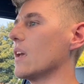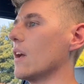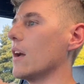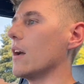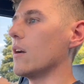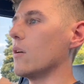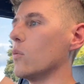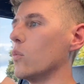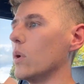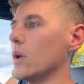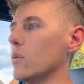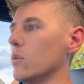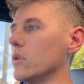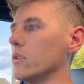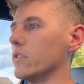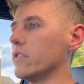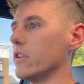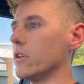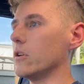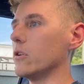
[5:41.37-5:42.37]
uh, we
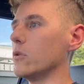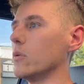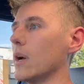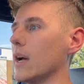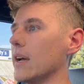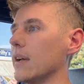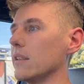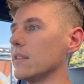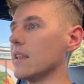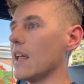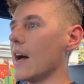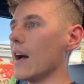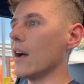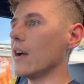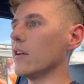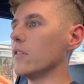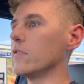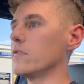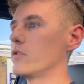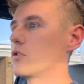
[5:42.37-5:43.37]
will do a
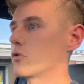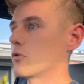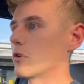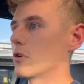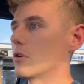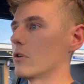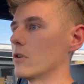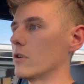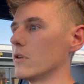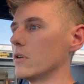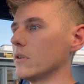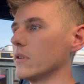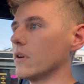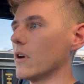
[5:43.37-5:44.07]
live draw